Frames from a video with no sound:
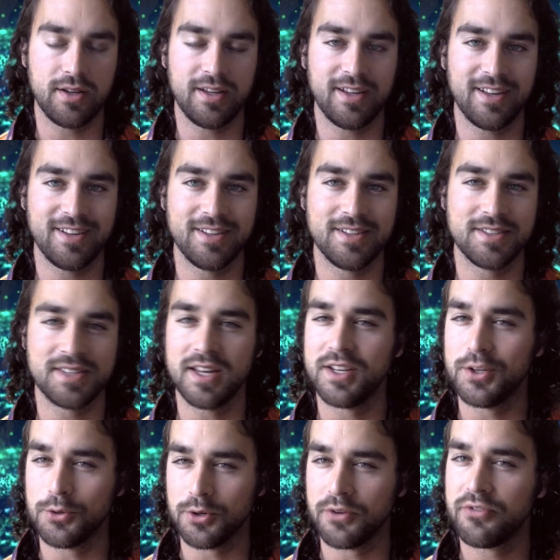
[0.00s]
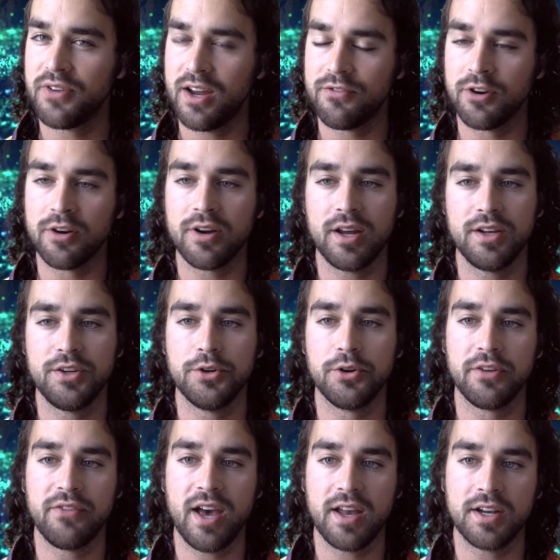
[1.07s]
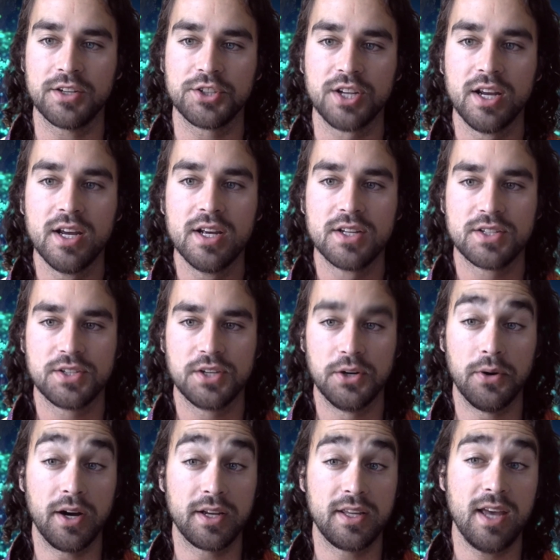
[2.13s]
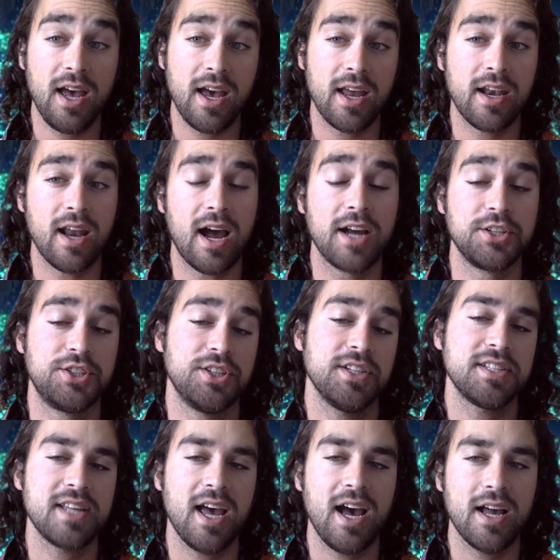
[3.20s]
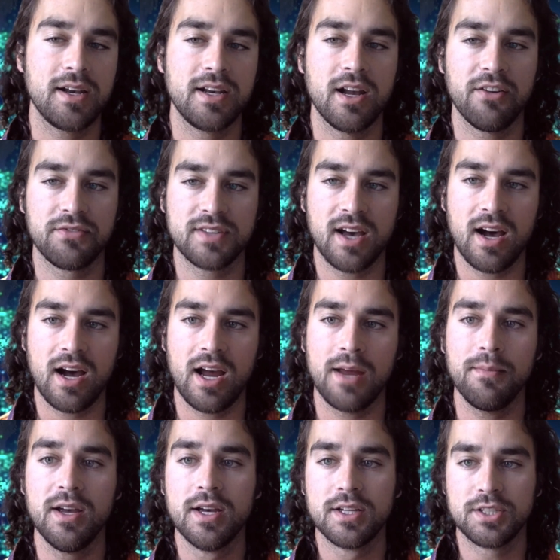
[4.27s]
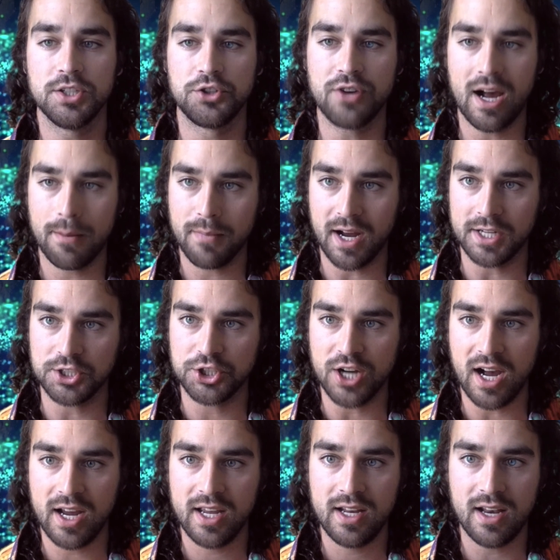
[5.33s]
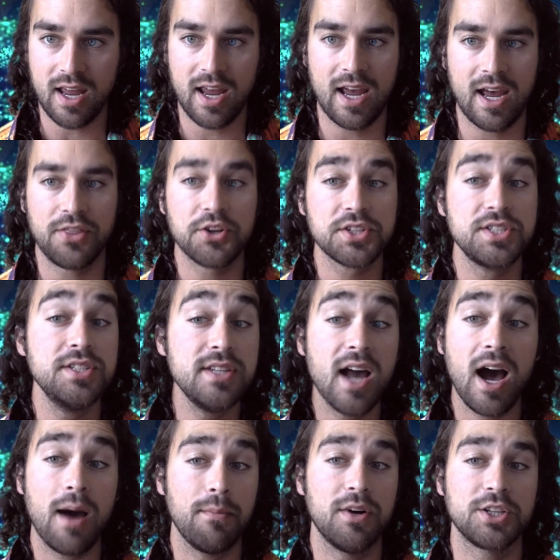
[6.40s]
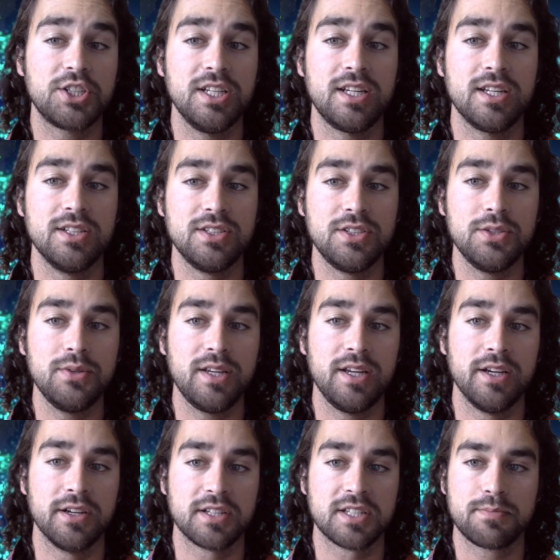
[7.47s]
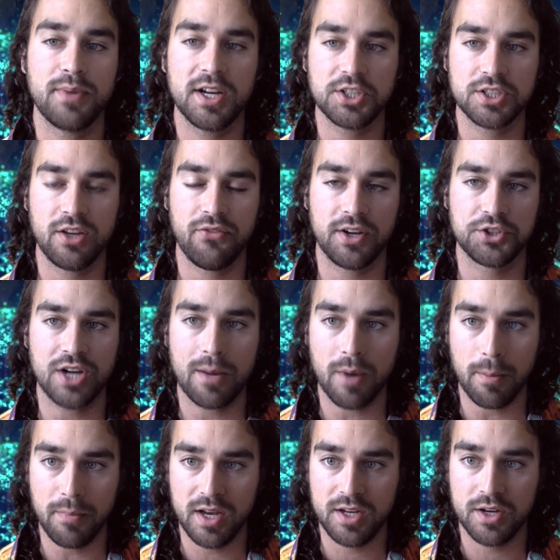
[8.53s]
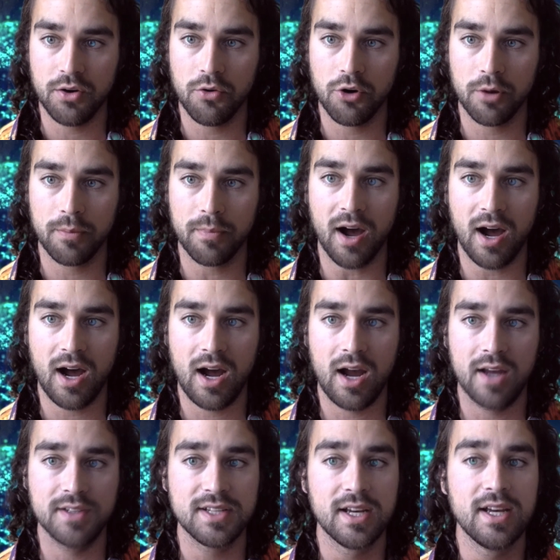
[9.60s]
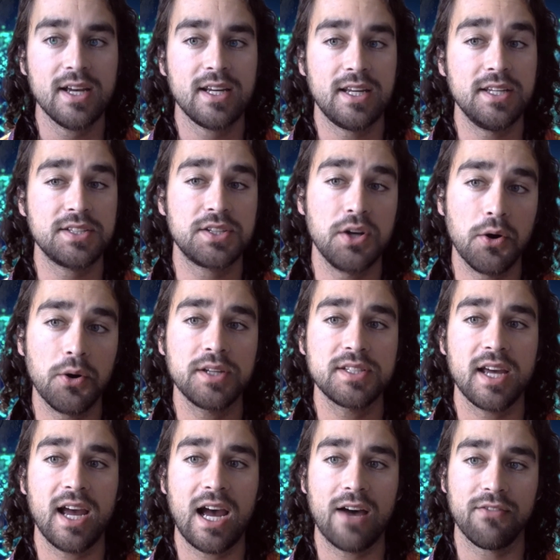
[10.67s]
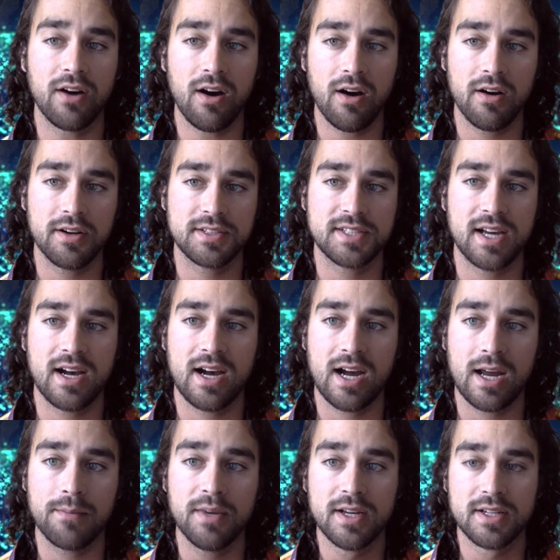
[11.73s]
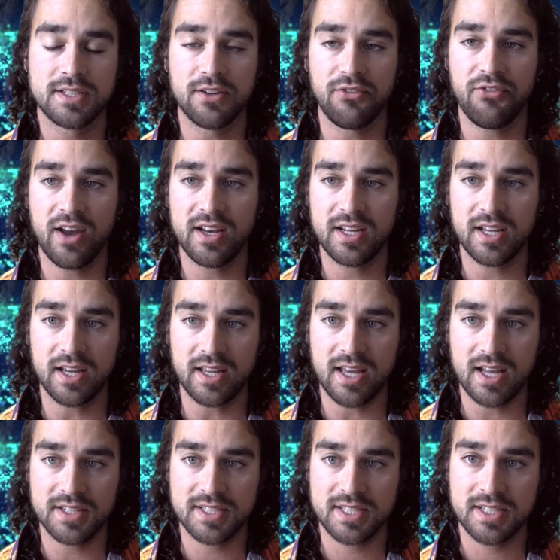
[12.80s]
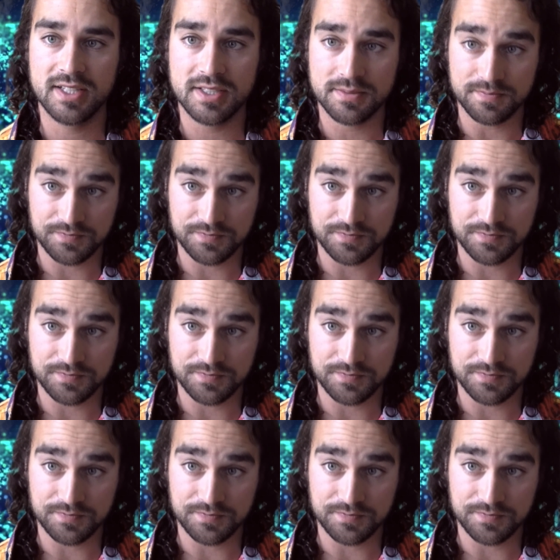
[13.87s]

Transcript: is in your favor, in your advantage. So again, I just had enough time to drop my Giant, and there's not much he can do here, especially if I drop my Minion Horde behind. He's going to have a hard time defending against this,